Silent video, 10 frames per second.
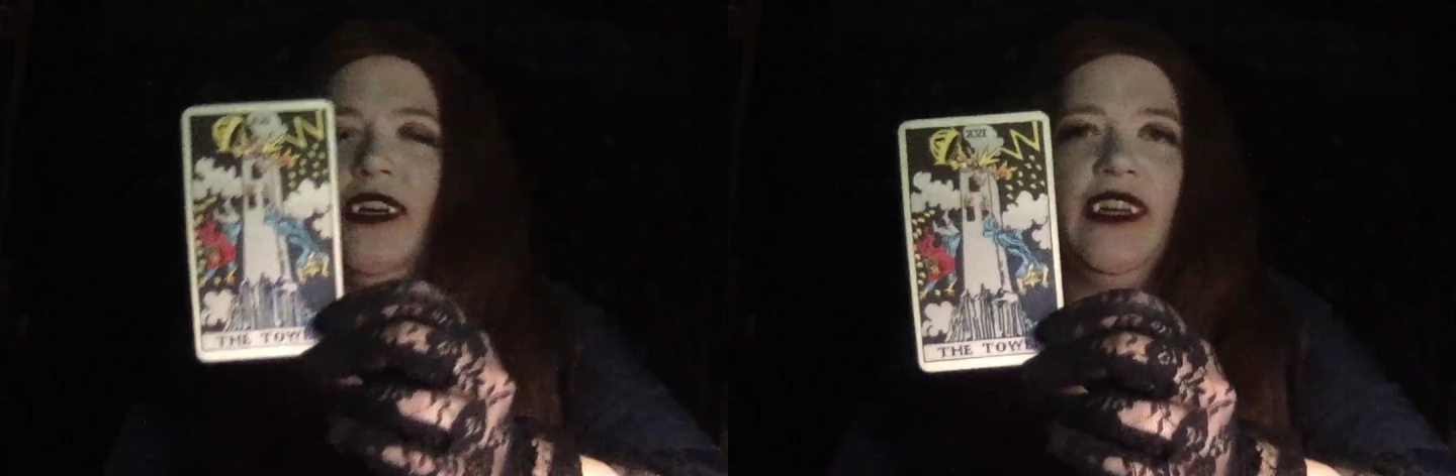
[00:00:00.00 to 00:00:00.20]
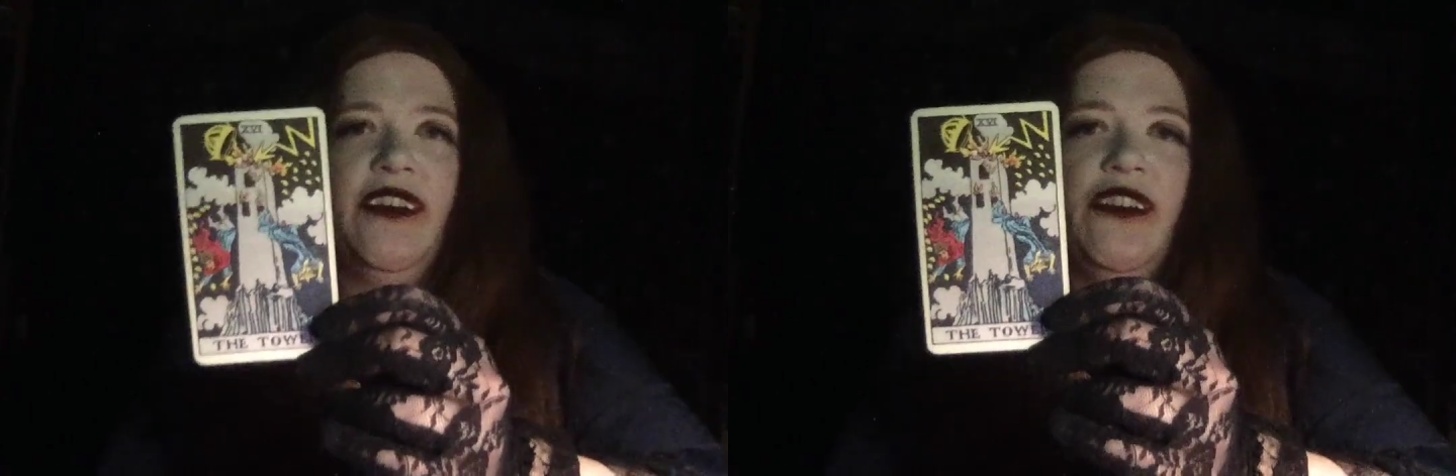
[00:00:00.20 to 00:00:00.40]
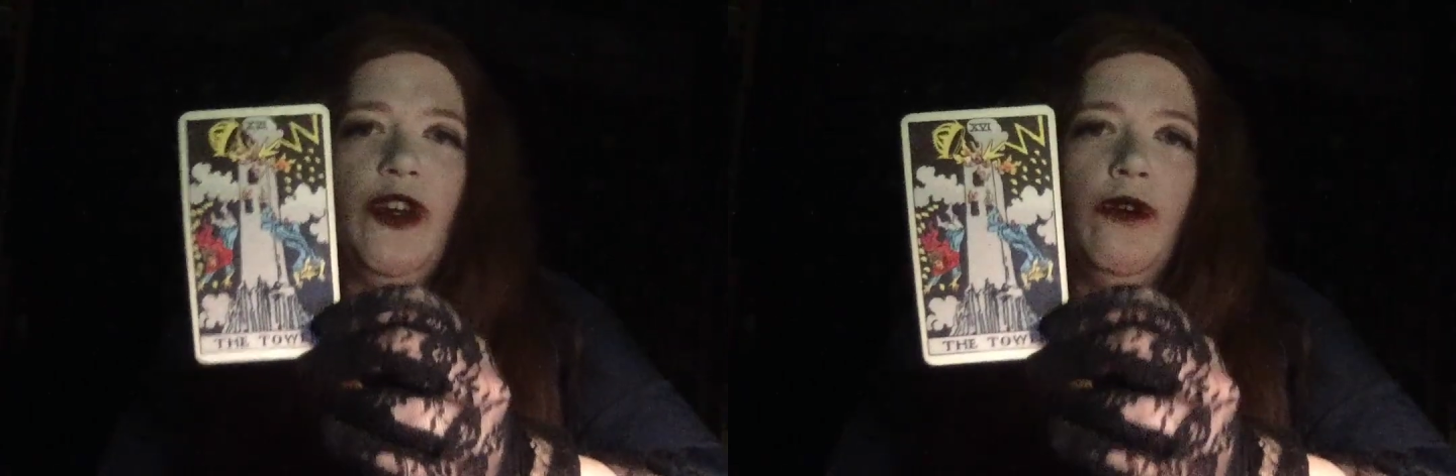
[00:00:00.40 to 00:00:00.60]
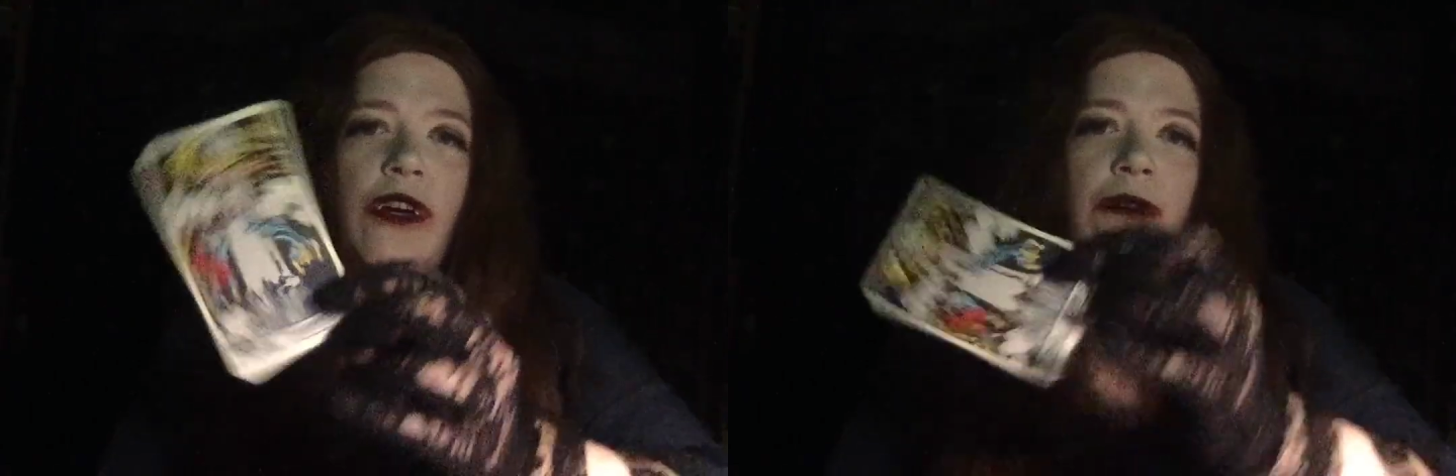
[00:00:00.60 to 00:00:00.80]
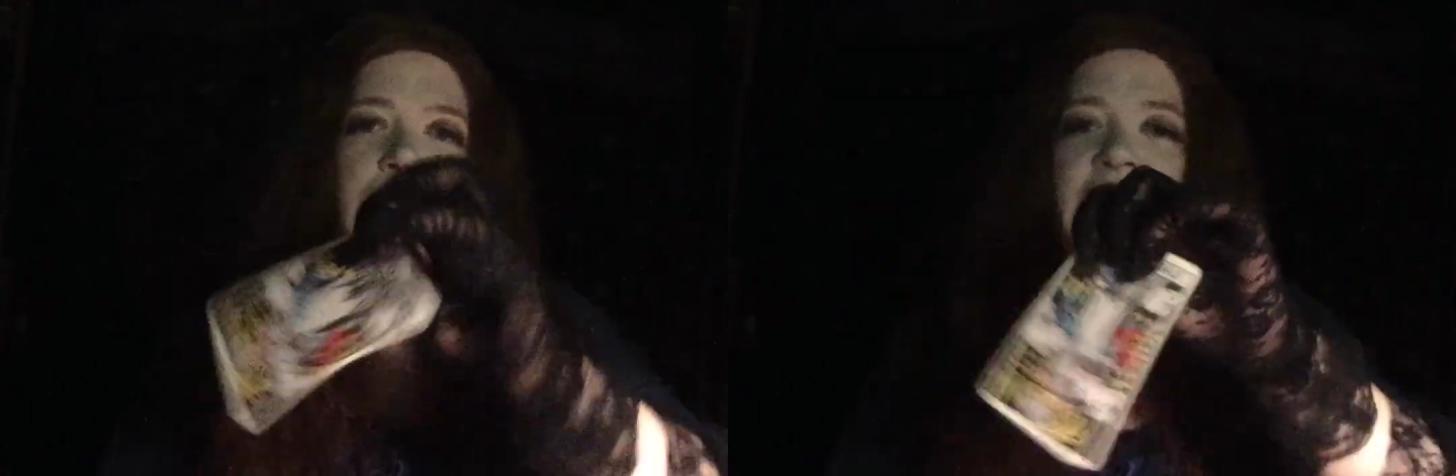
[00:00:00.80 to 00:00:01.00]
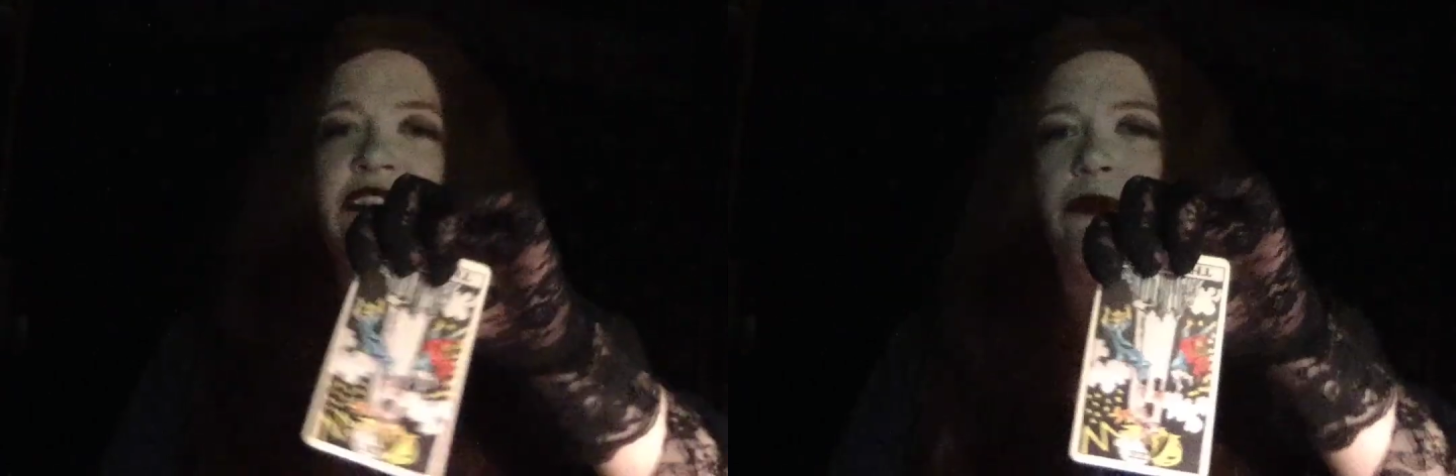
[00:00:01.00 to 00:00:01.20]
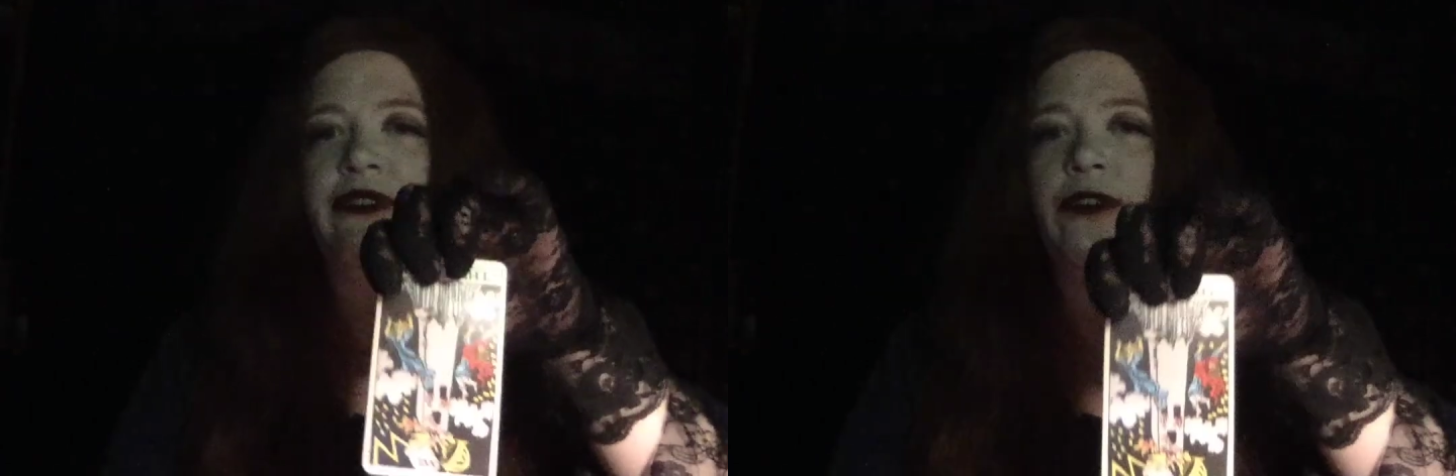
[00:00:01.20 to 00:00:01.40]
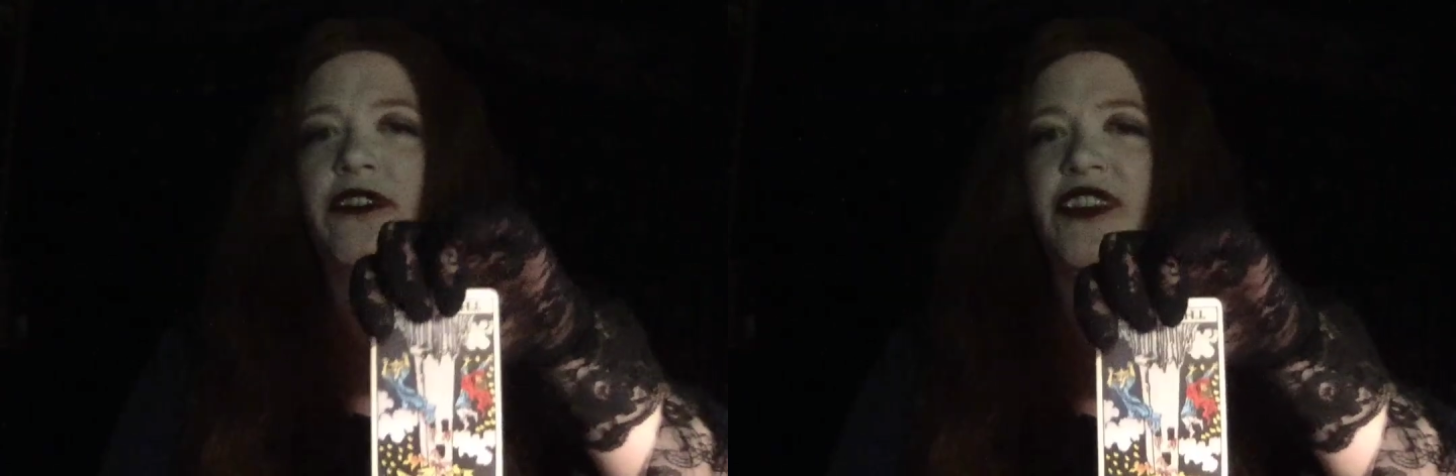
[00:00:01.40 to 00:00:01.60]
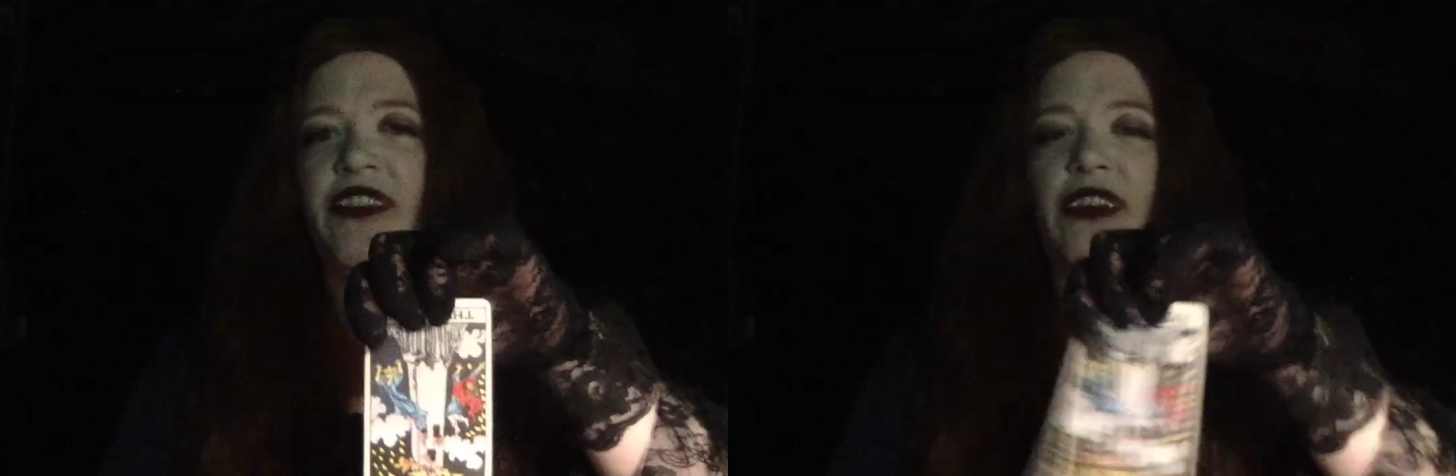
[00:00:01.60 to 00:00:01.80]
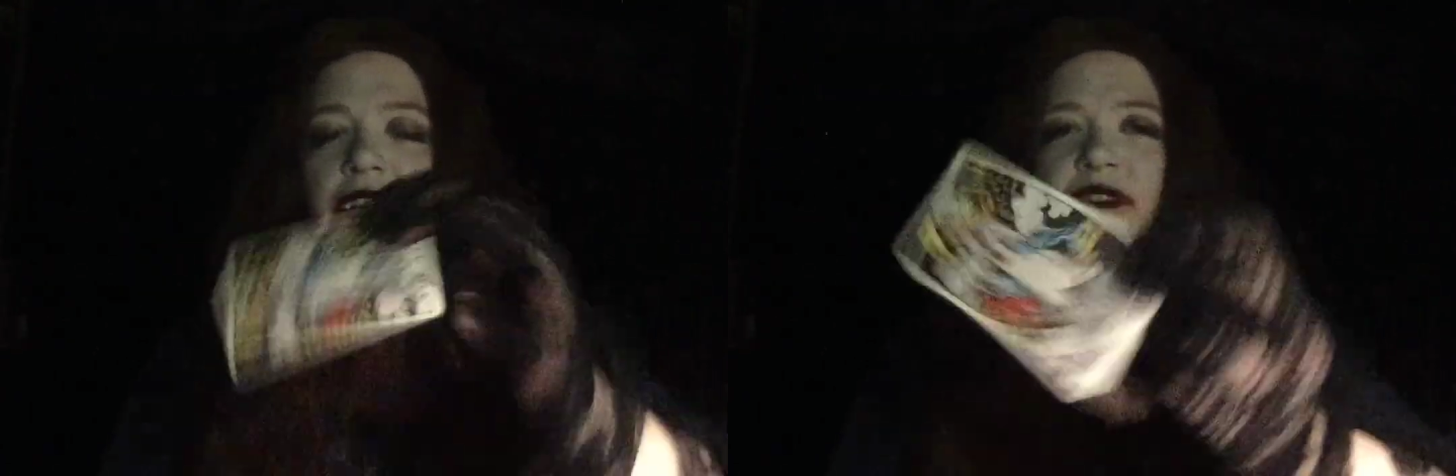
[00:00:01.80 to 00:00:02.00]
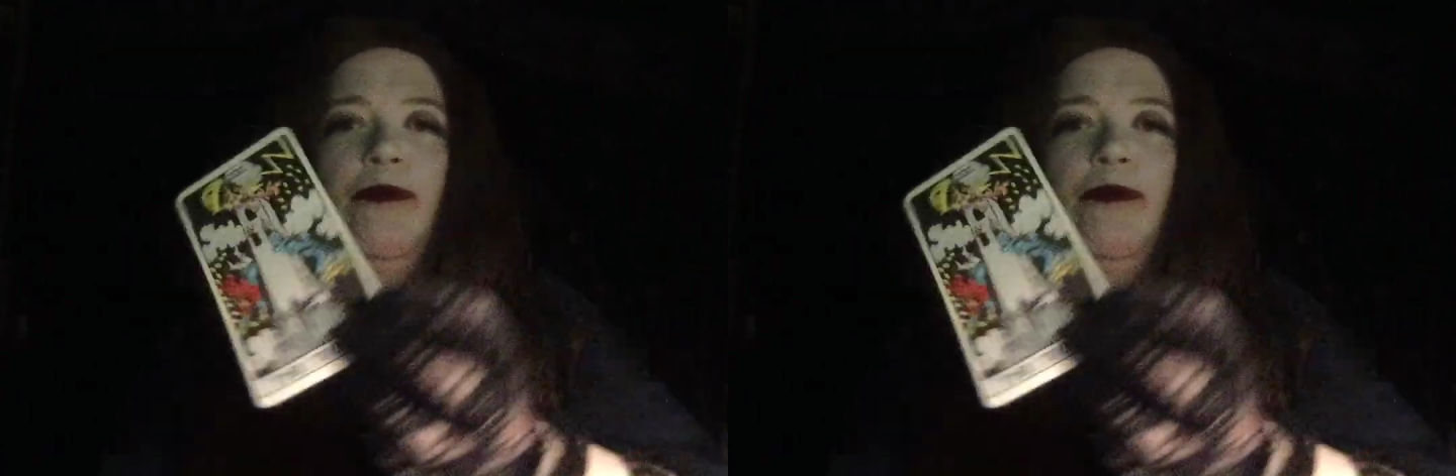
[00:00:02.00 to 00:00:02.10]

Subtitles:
It's a no card because reverse it's yes.